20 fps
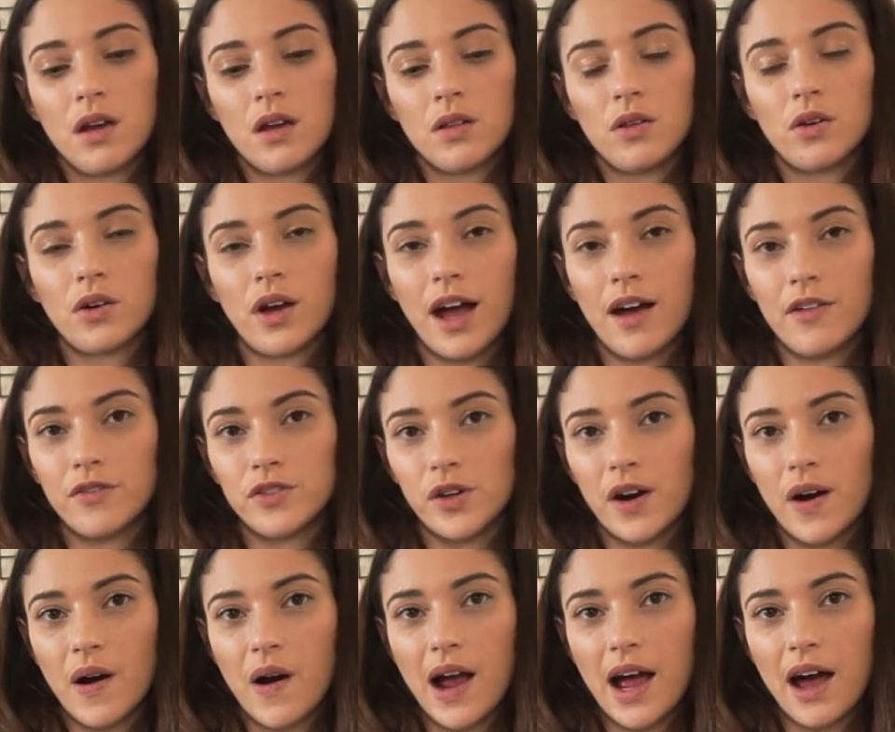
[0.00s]
look after
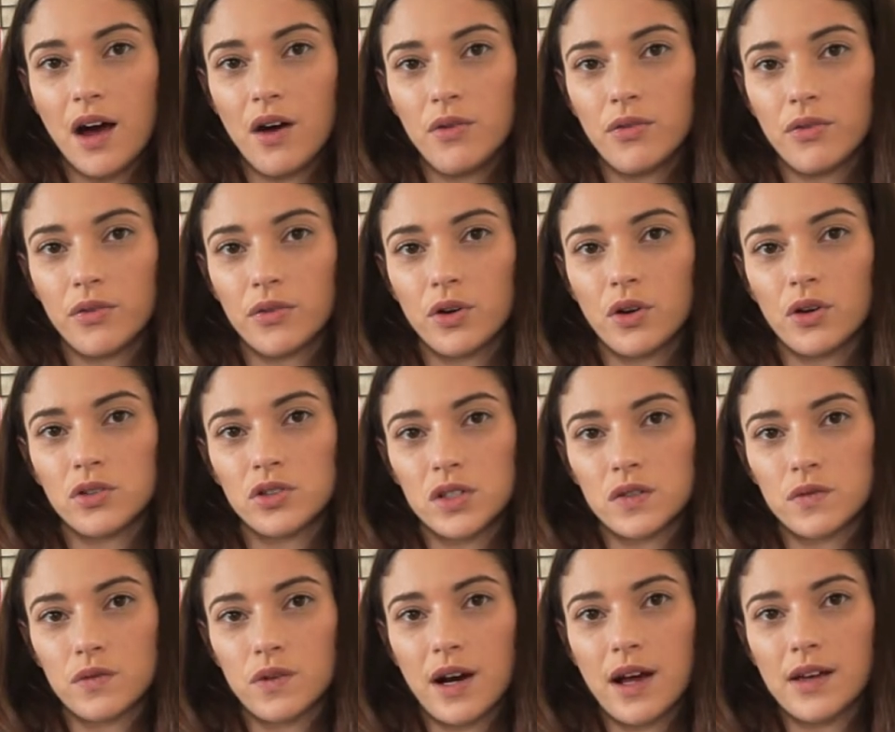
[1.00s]
our health, not
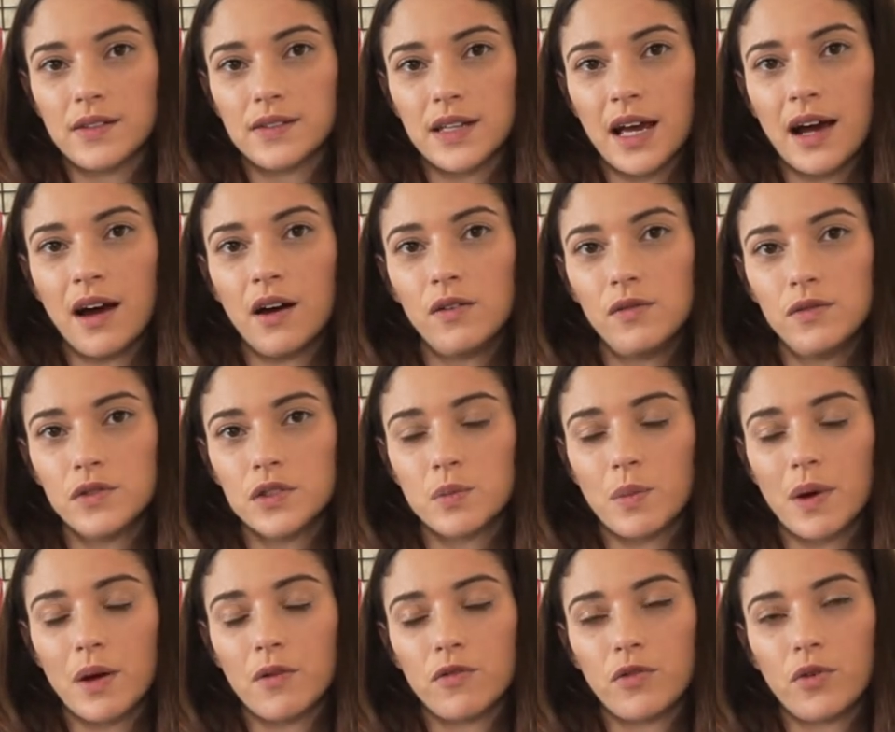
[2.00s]
just for ourselves,
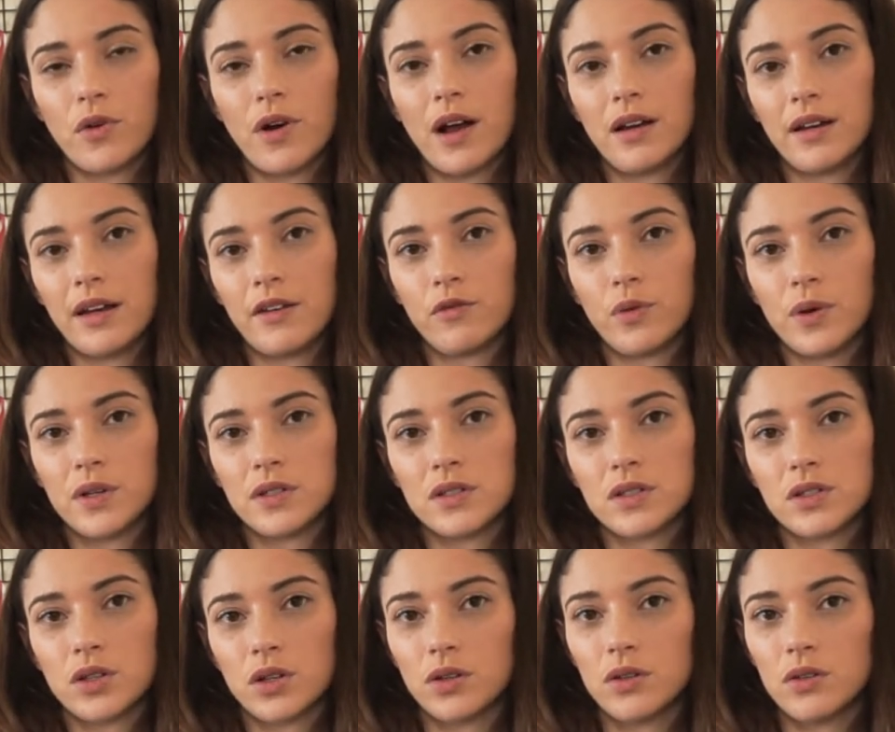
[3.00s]
but for our loved ones
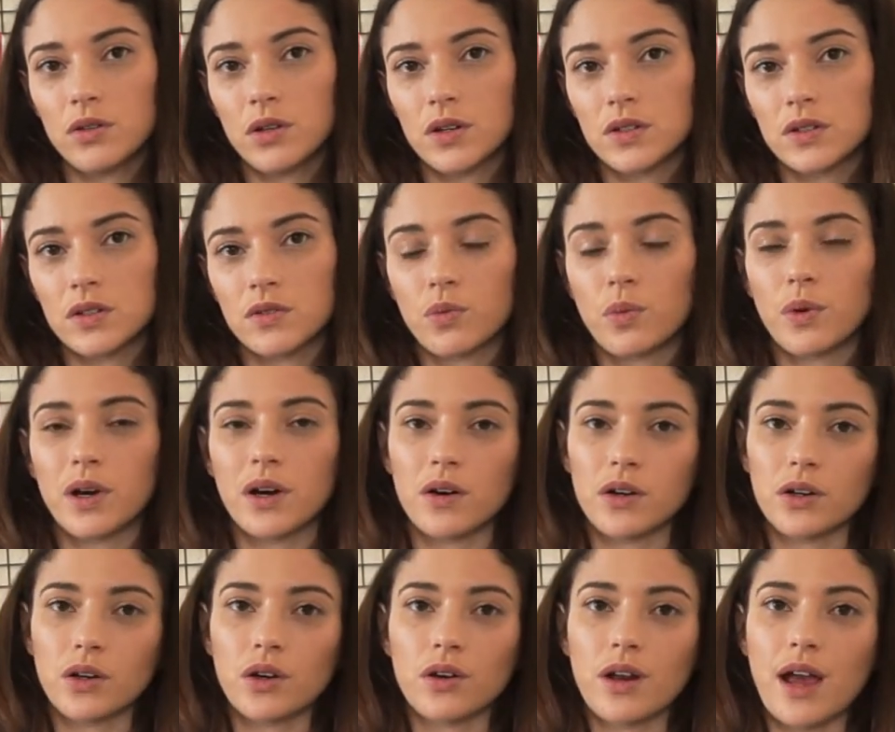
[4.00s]
too, because if we're
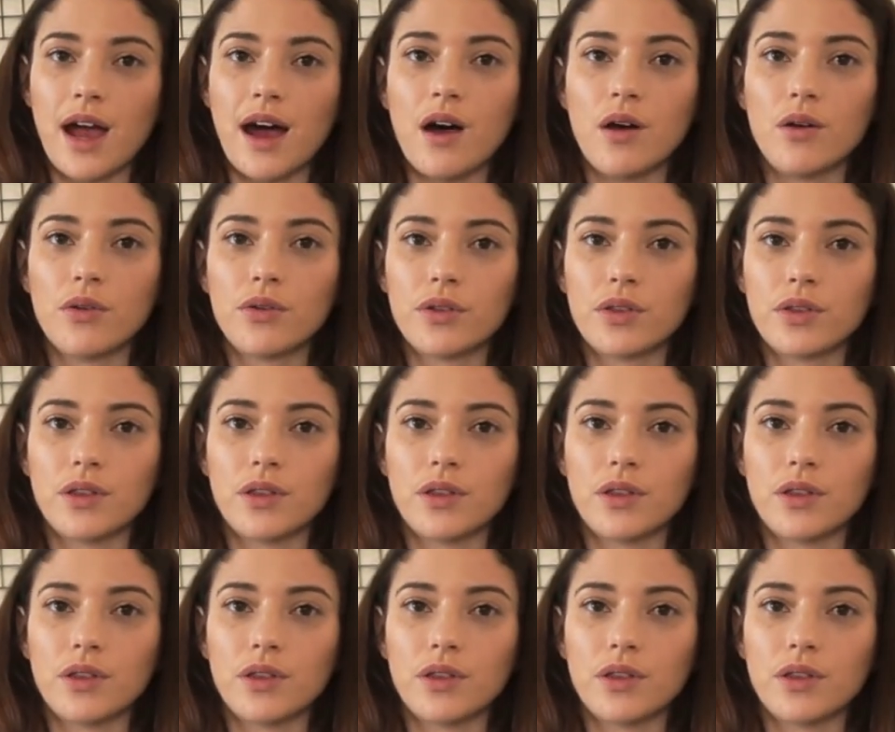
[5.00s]
in good health,